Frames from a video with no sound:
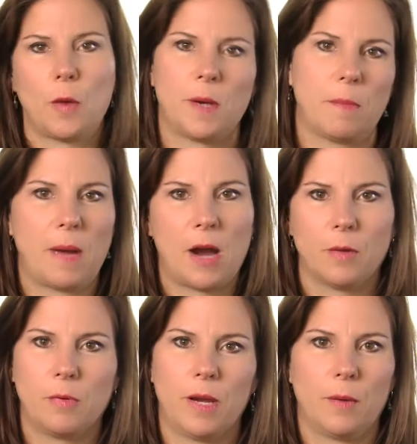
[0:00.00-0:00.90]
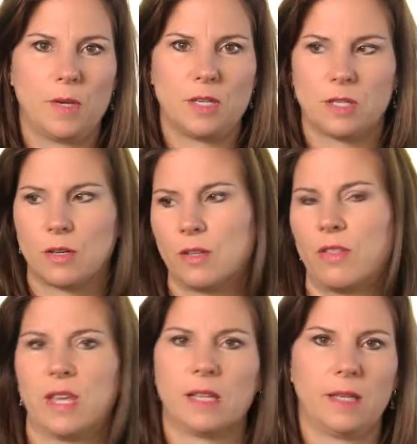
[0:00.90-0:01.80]
open up PowerPoint and we just start to
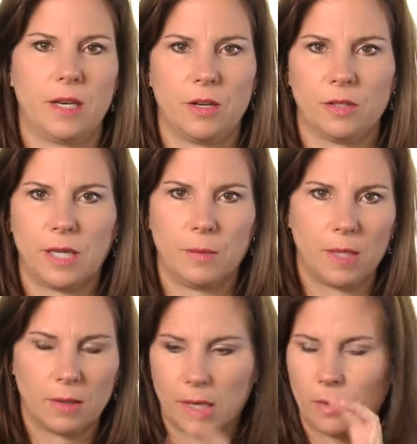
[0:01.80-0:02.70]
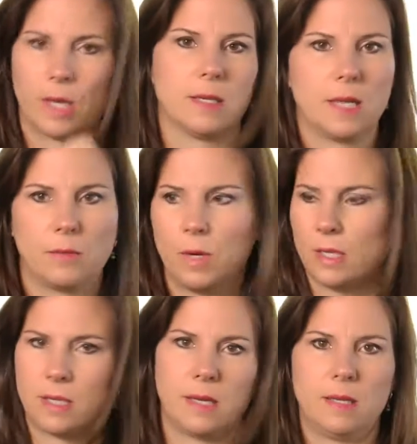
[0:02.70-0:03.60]
think linearly. We are like, okay, slide one,
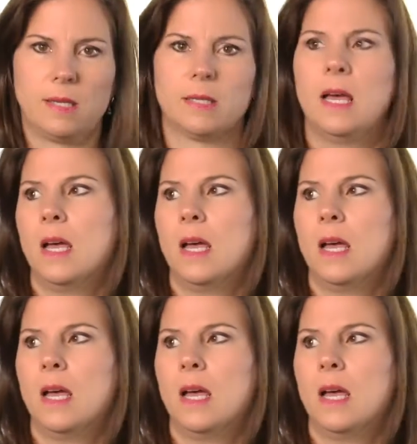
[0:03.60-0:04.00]
slide this.